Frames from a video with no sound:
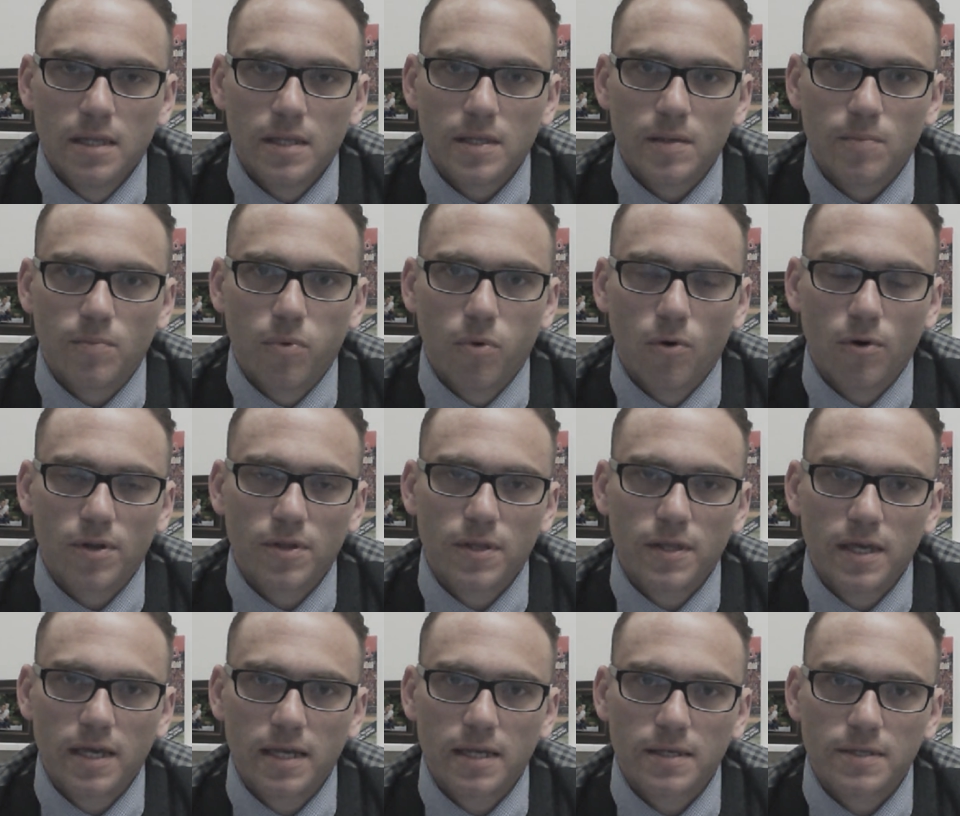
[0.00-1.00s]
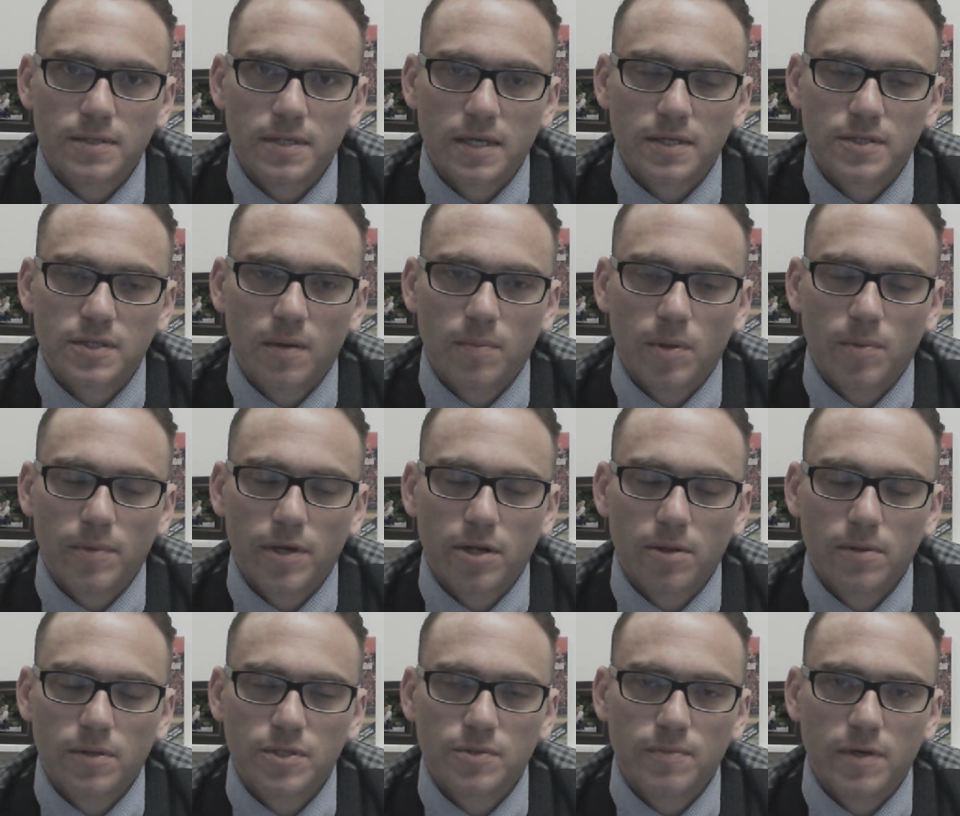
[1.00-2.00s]
The important thing is that
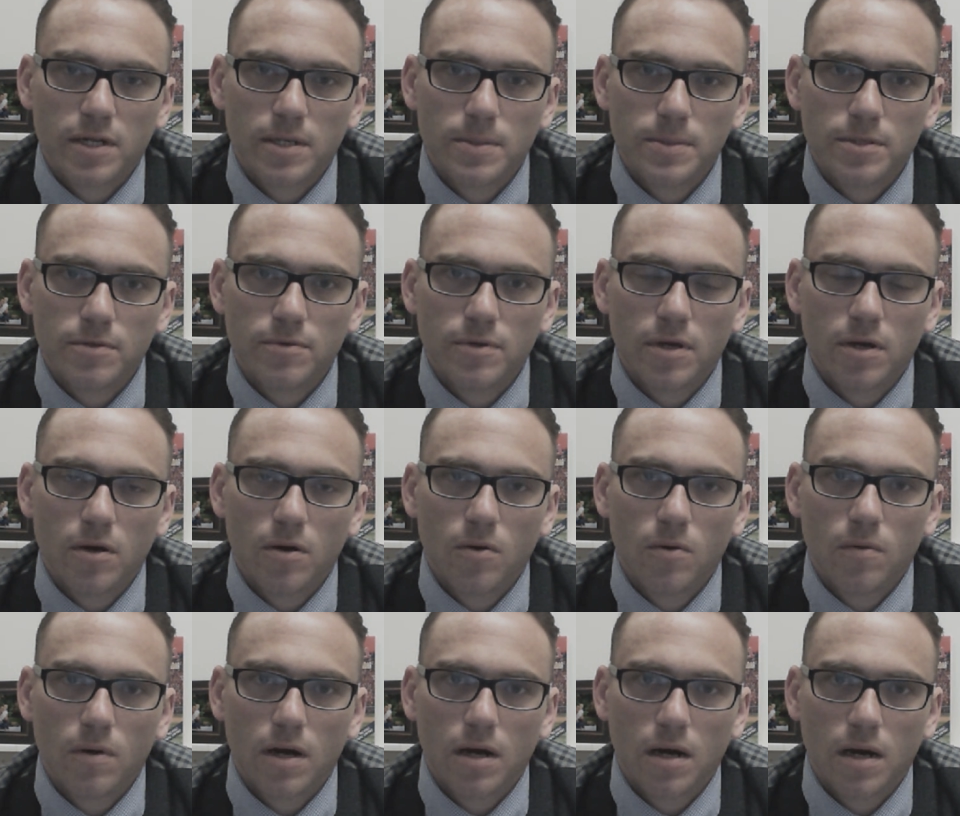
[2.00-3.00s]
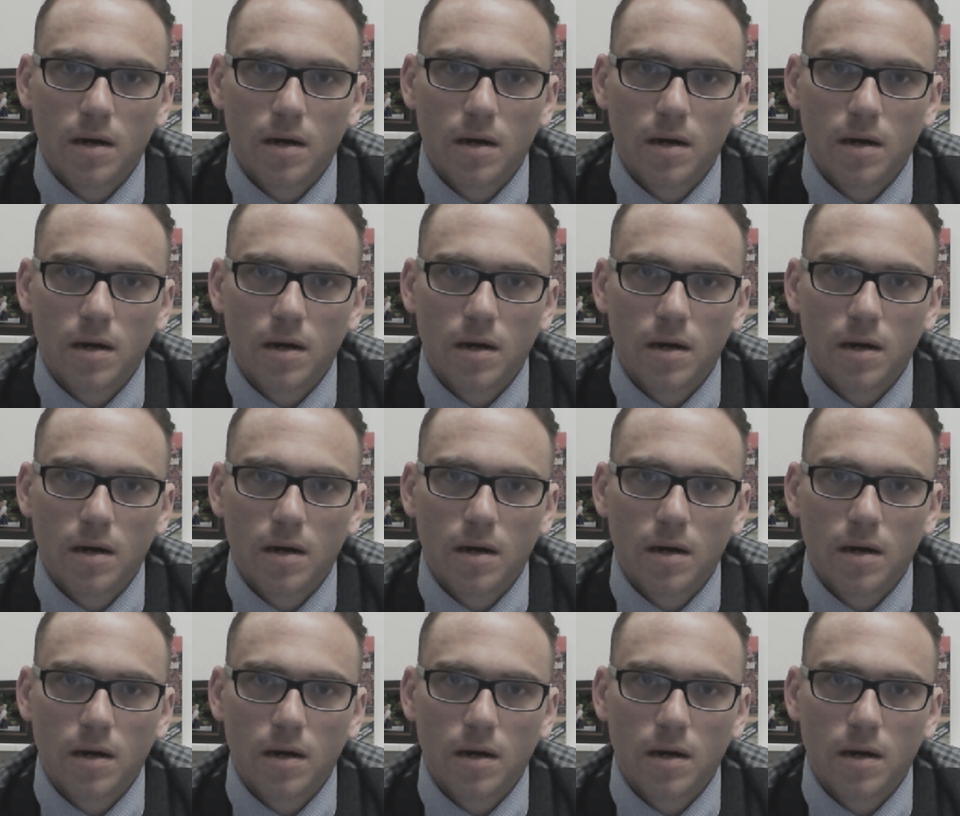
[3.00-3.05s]
supplemental, as many of you know,